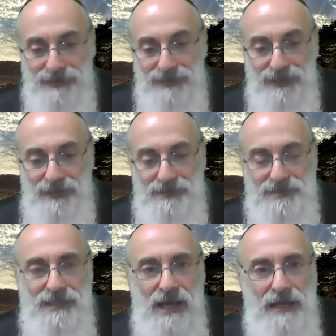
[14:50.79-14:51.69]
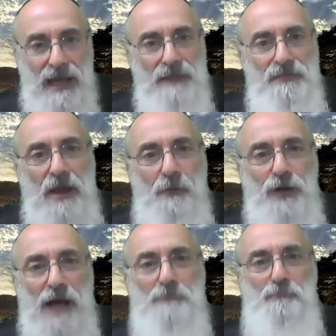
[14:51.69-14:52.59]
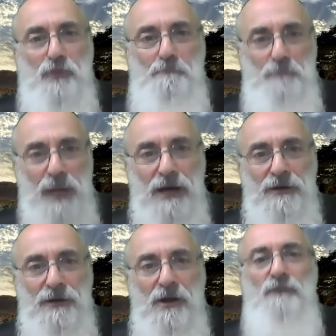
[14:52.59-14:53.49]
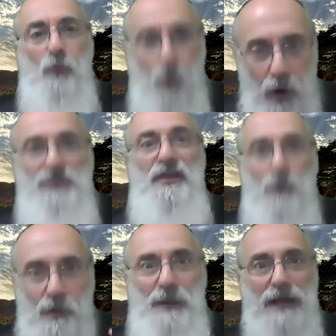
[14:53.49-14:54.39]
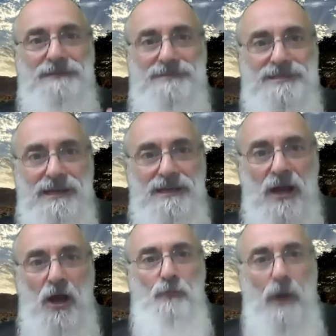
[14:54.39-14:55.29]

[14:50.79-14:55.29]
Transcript: They didn't understand, and they were not prepared for what they were about to see.